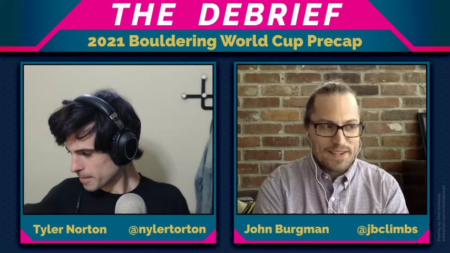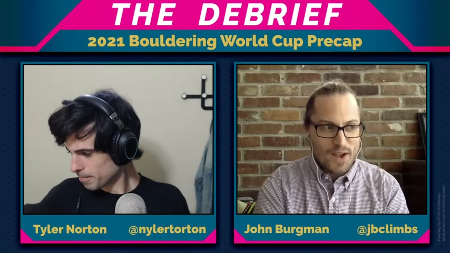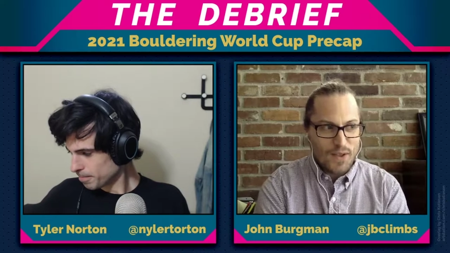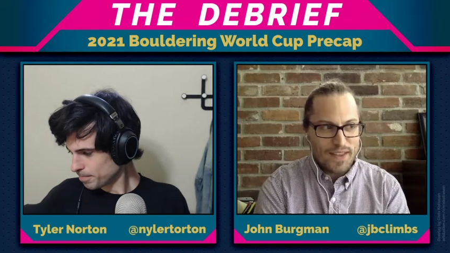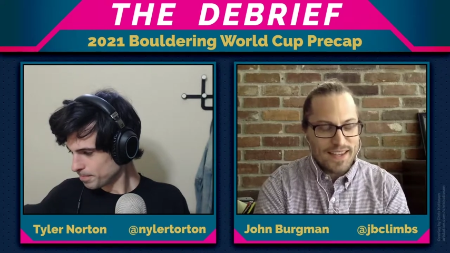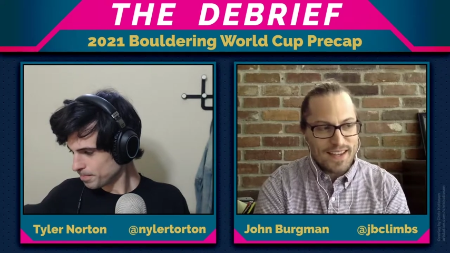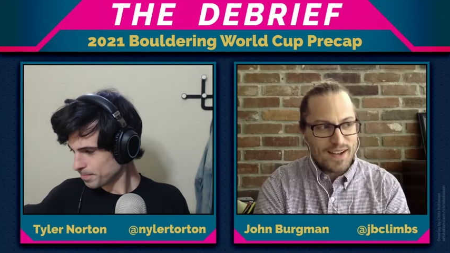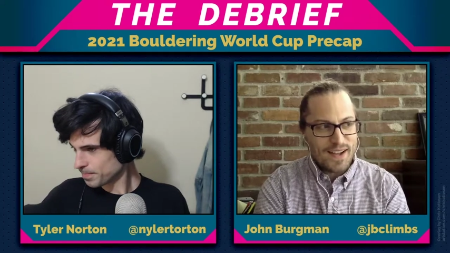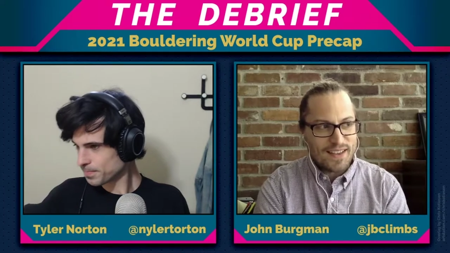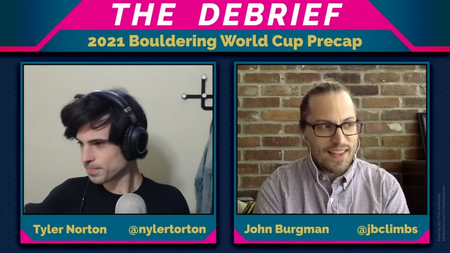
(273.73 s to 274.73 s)
Speaker 1: all
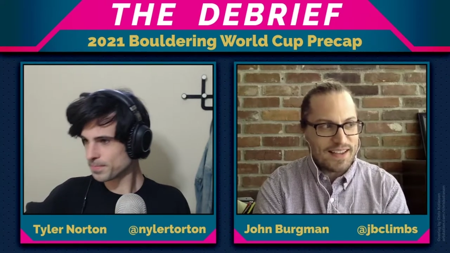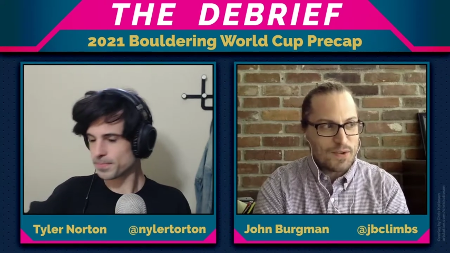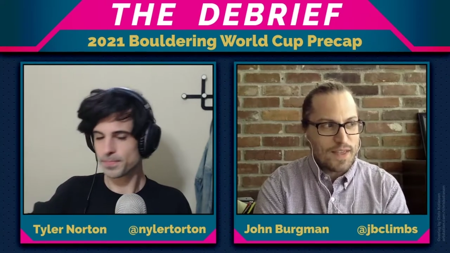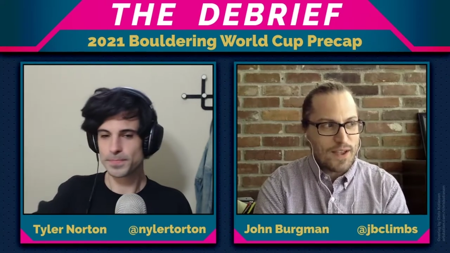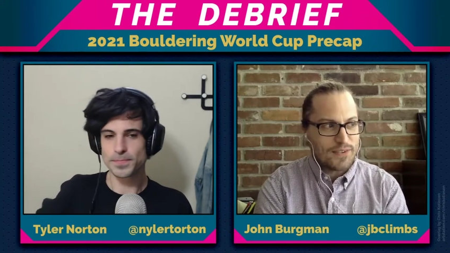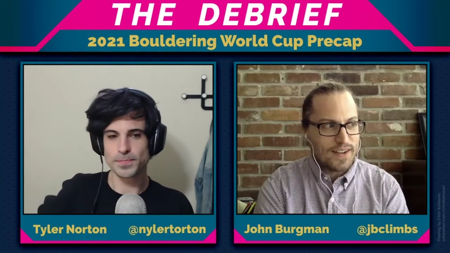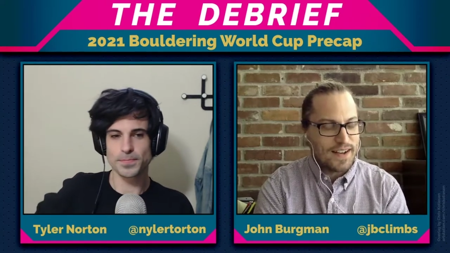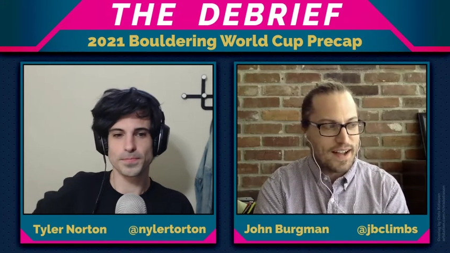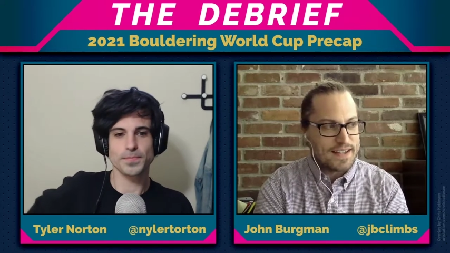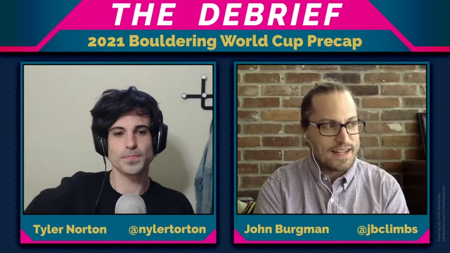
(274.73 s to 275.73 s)
it's like
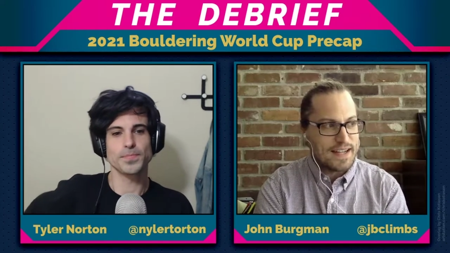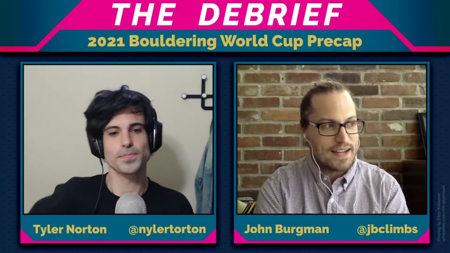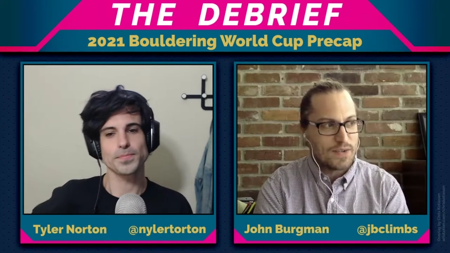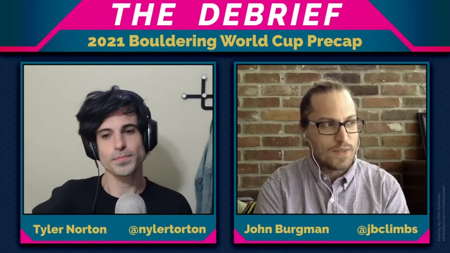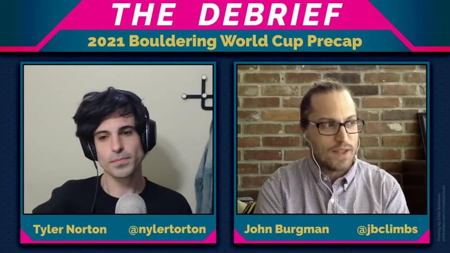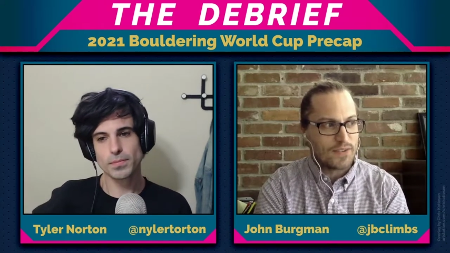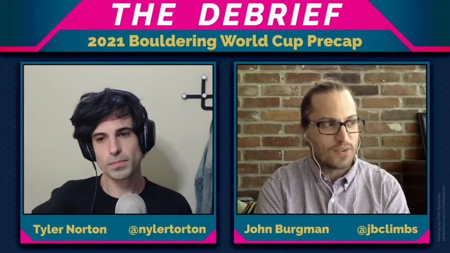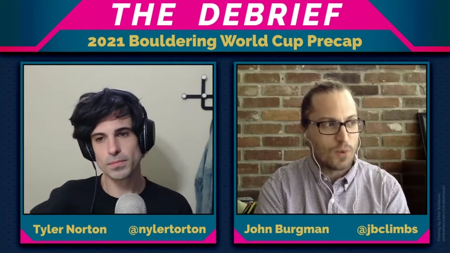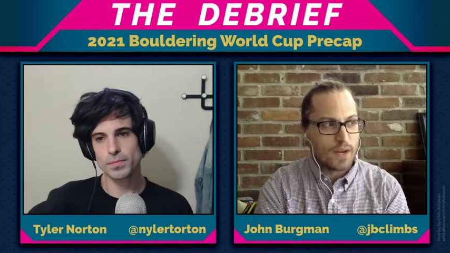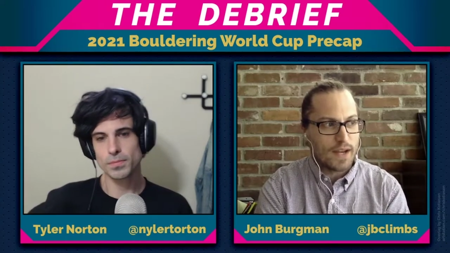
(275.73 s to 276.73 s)
2019 and
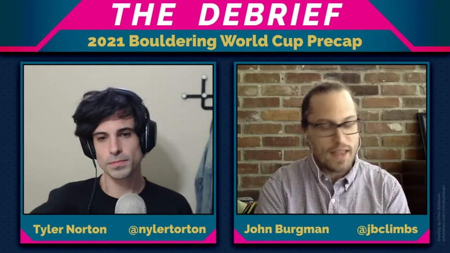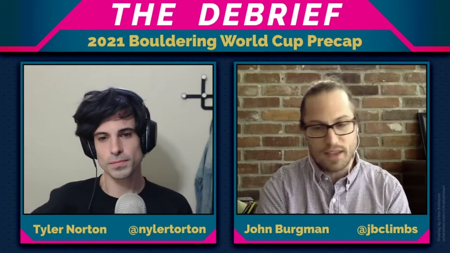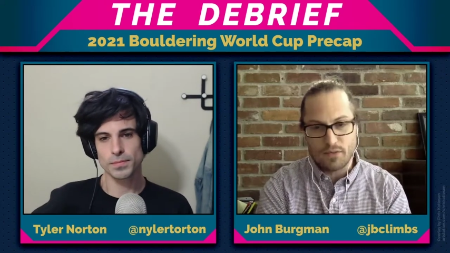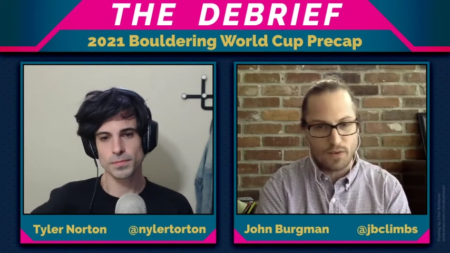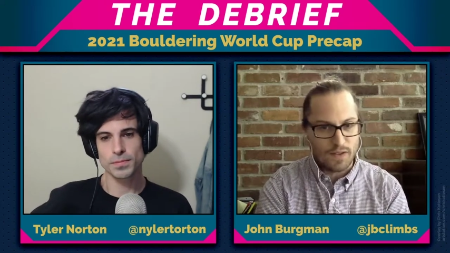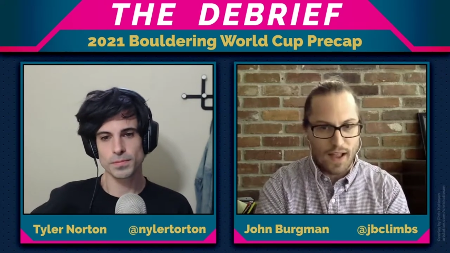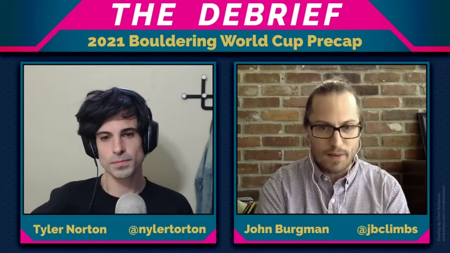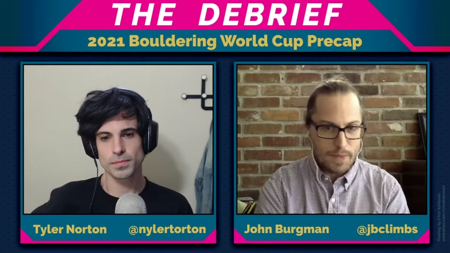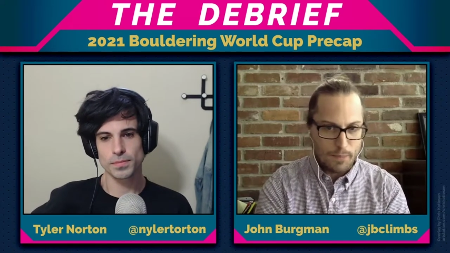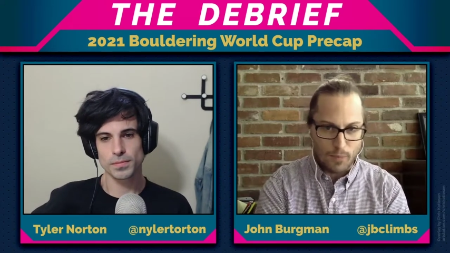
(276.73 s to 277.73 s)
2020 i think for a lot
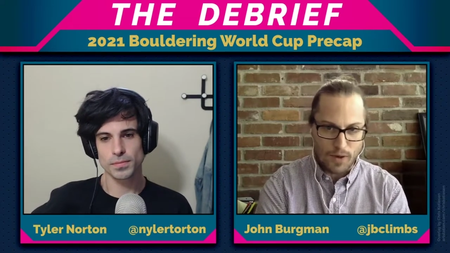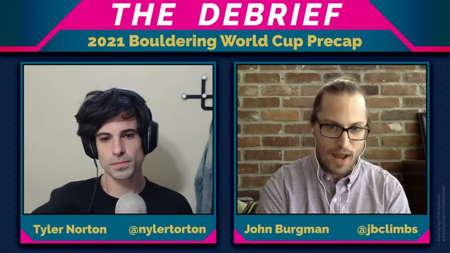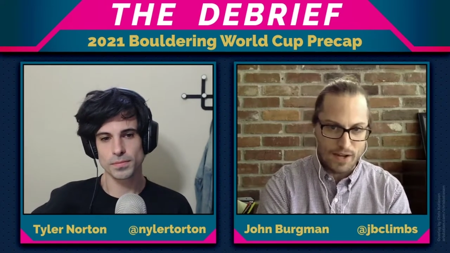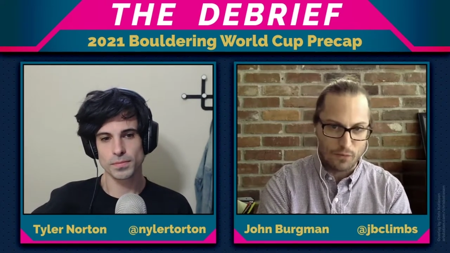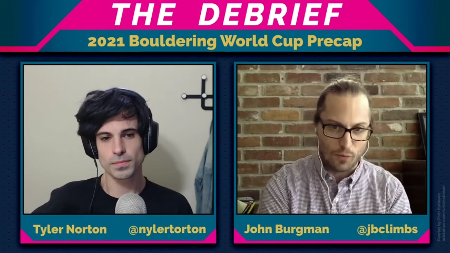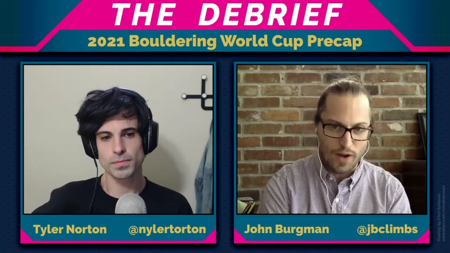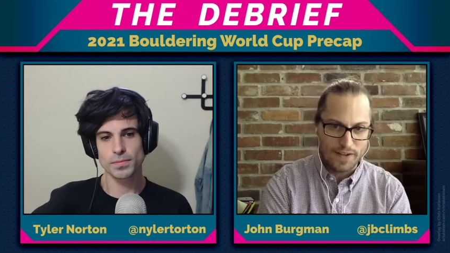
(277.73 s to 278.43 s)
of people kind of run